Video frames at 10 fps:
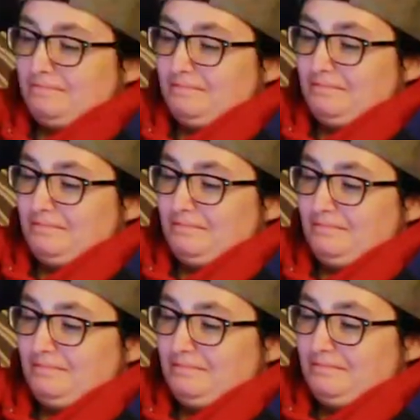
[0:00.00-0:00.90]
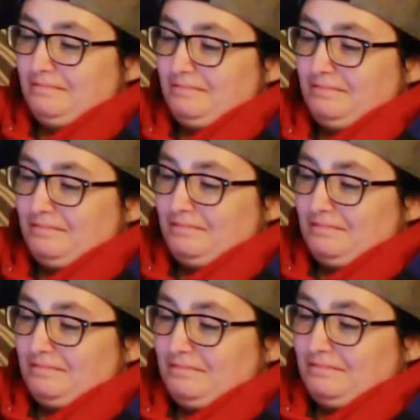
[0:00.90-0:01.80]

Nobody speaks.